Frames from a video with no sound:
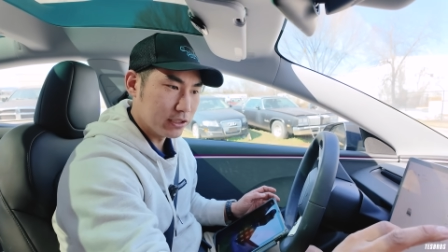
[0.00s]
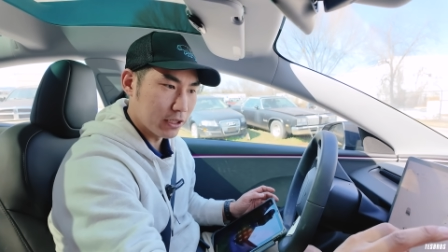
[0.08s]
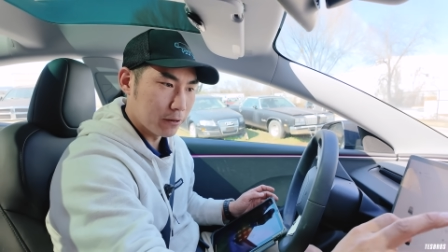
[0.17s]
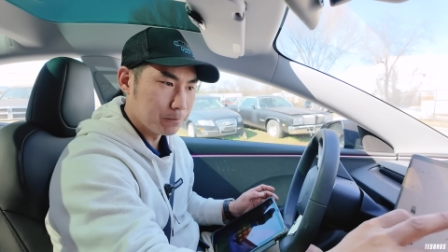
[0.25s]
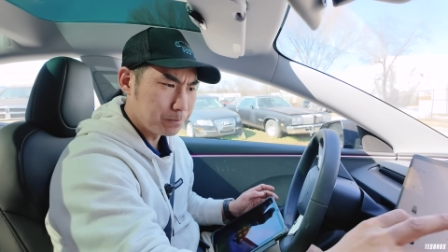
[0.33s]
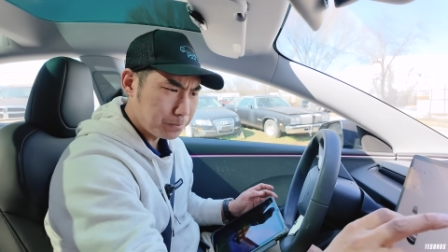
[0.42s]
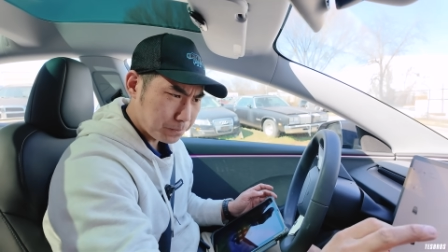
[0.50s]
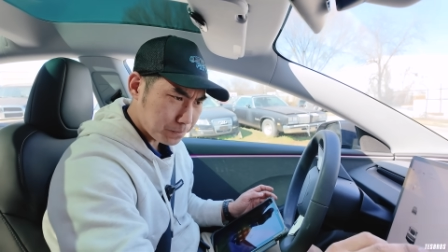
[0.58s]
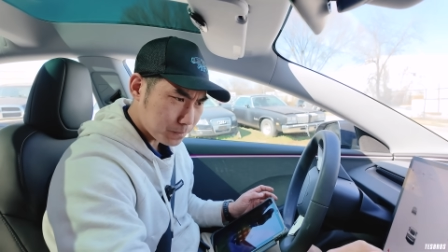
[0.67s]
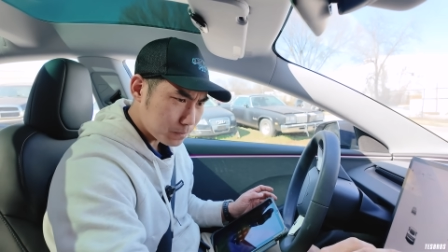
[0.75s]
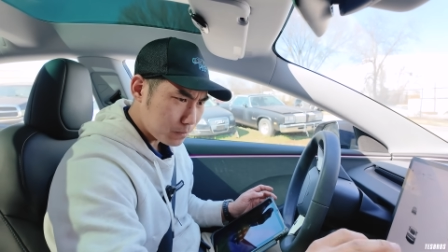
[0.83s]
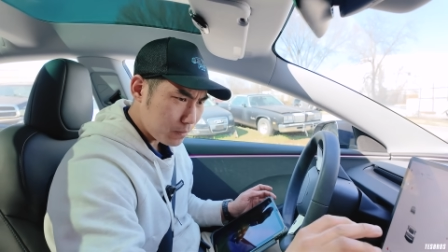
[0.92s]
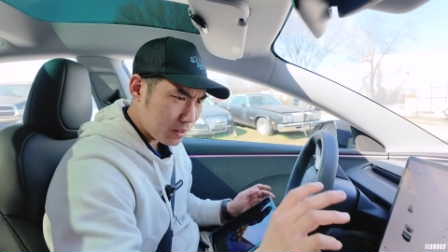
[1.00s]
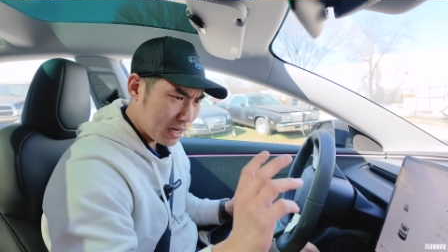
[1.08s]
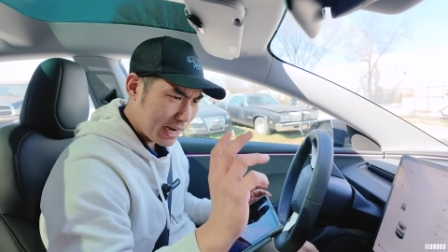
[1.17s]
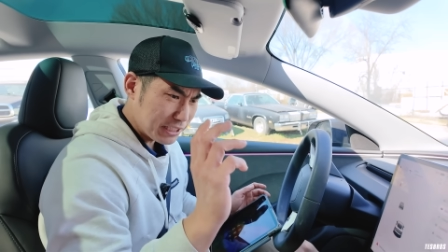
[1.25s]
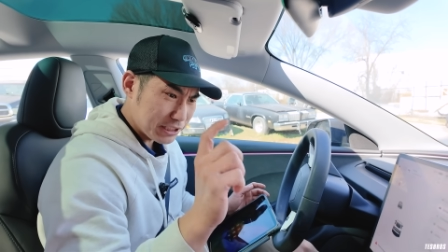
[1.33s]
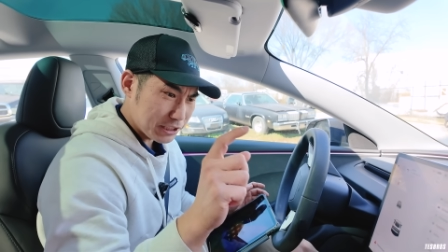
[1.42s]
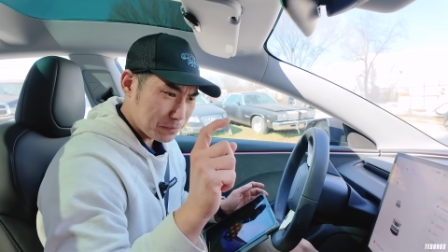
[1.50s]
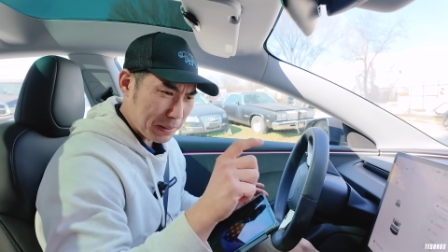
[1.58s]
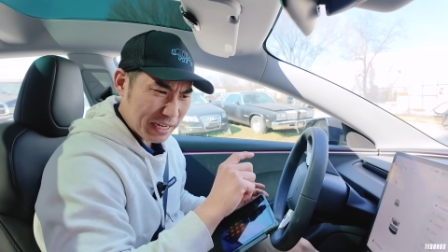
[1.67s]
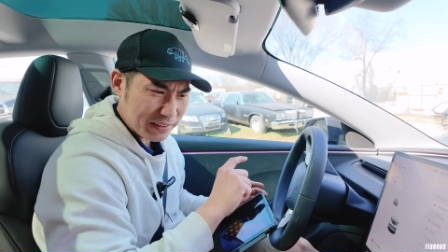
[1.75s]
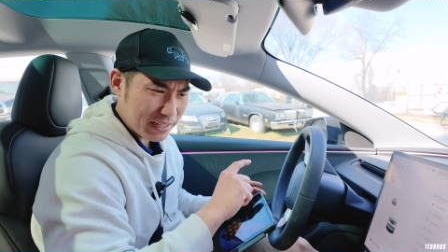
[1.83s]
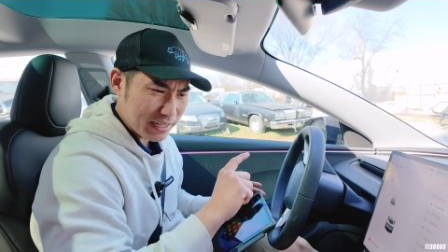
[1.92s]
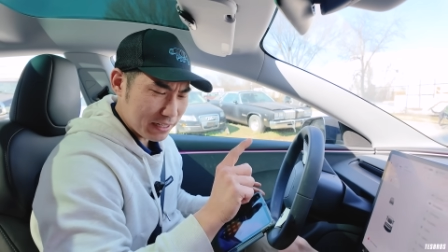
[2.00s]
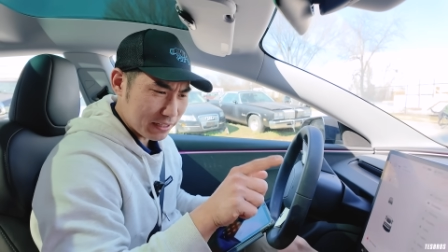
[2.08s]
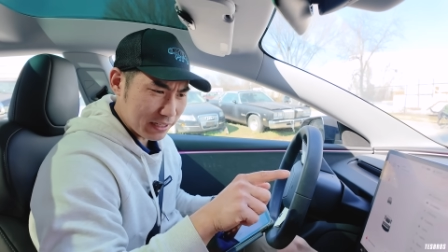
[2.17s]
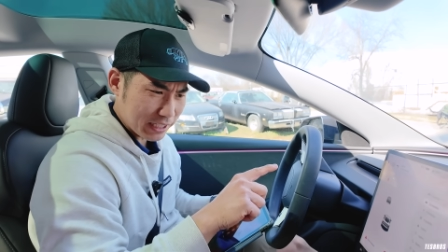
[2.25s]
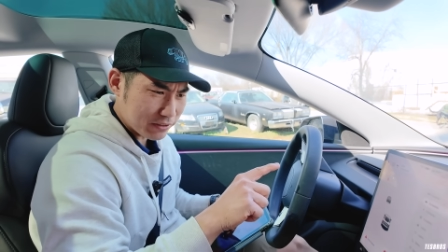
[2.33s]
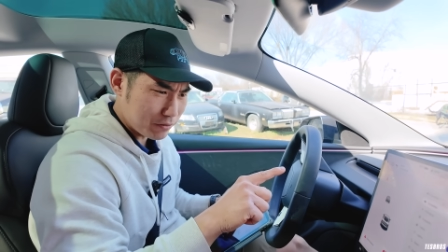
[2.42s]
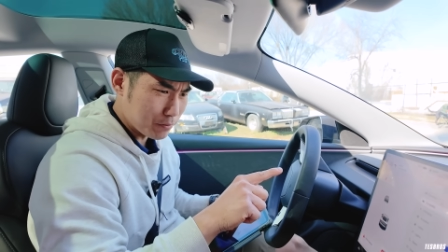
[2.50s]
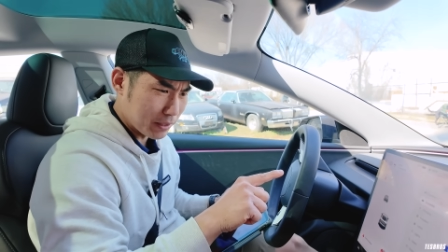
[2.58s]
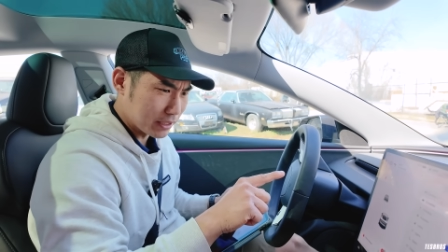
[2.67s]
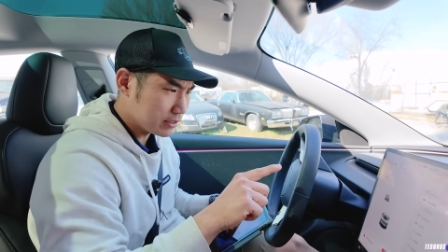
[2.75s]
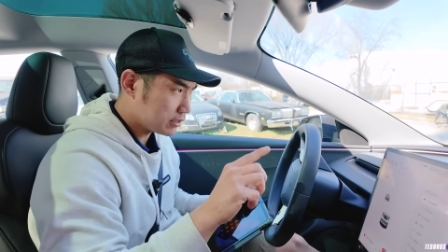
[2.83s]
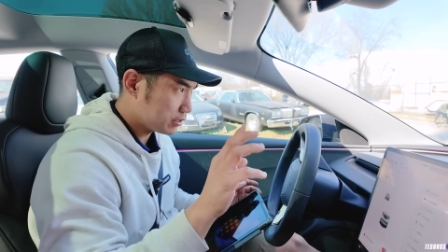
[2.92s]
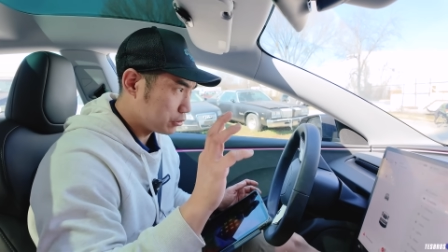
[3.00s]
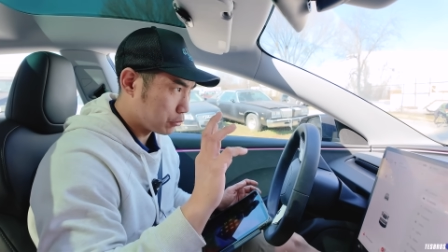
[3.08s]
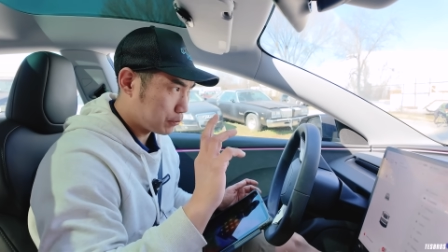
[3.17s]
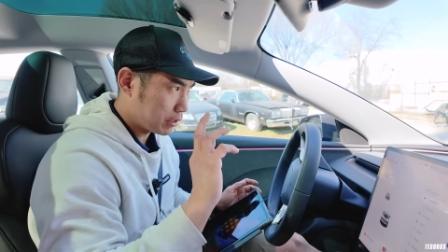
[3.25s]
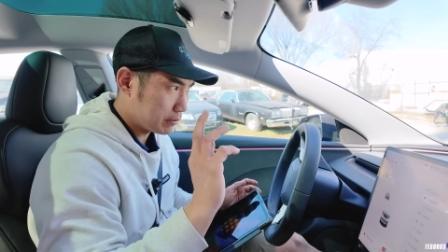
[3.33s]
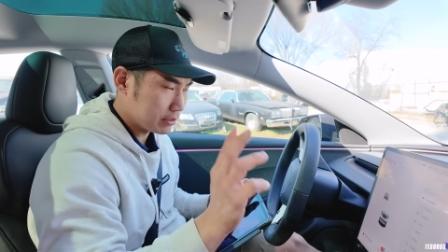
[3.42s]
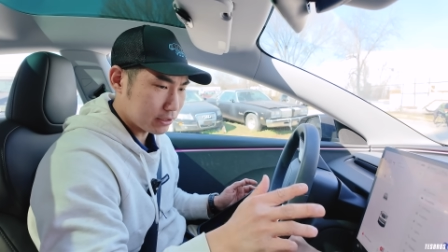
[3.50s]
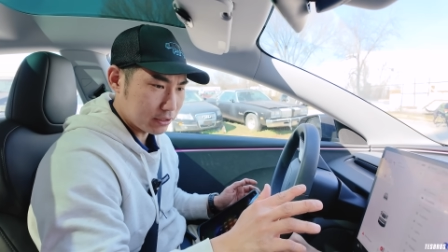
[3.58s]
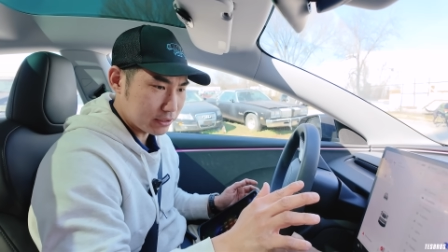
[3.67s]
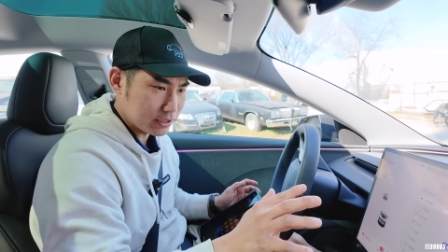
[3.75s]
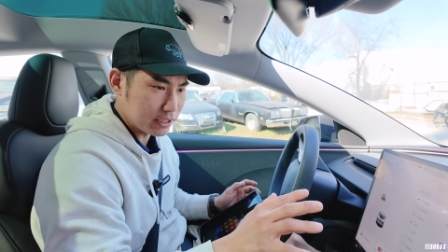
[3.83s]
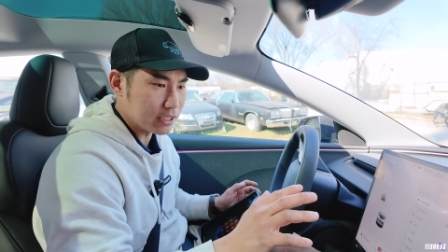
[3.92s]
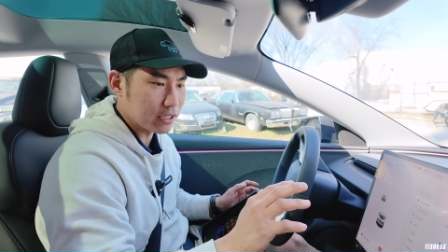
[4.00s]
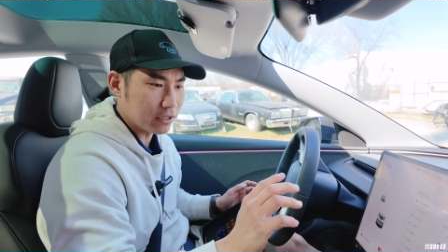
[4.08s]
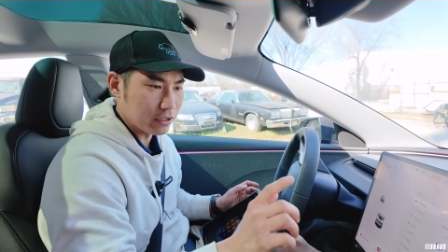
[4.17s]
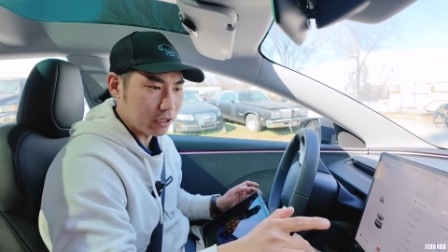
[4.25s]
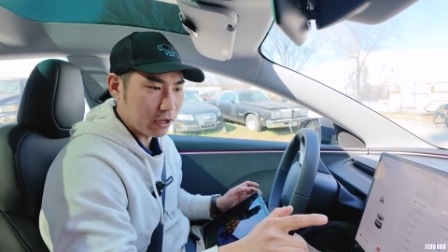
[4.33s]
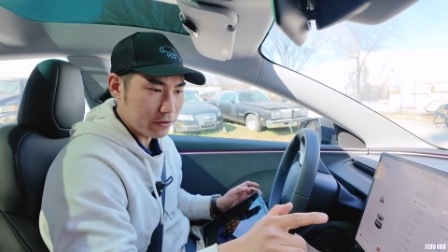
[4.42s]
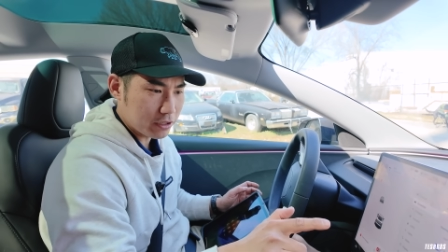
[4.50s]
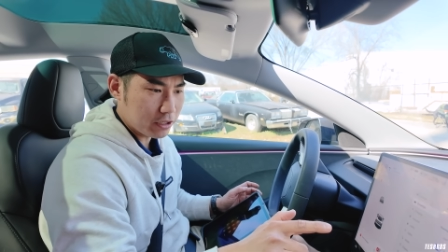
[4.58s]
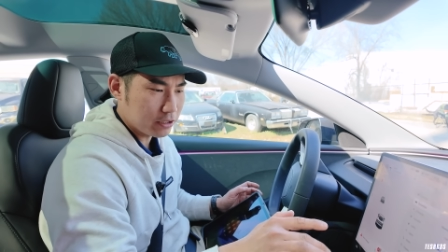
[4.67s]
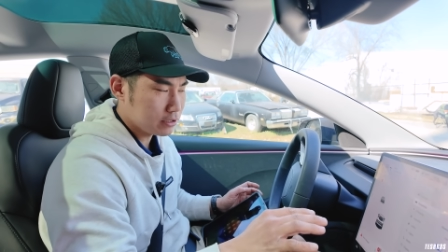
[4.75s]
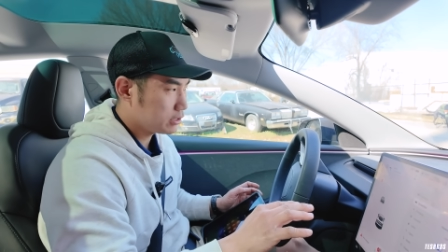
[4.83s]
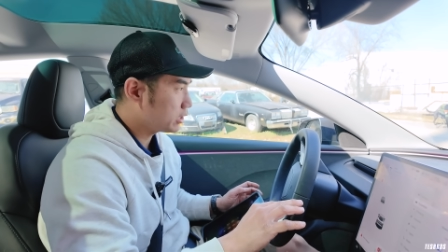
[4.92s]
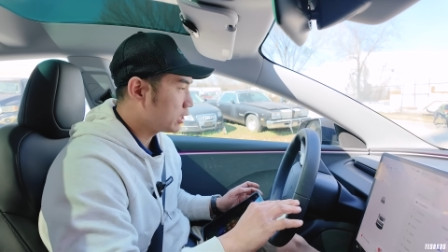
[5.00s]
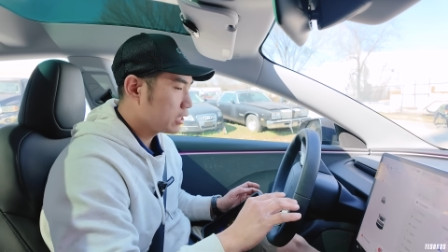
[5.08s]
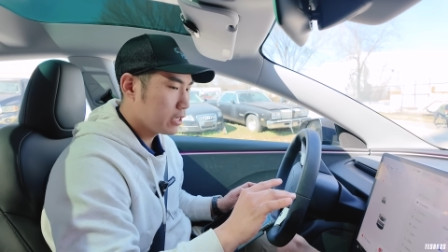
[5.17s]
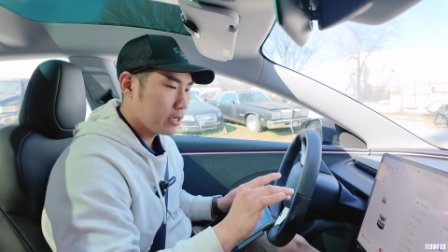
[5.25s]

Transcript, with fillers: So I suspect that in the next few months, you'll probably start seeing it on the other cars.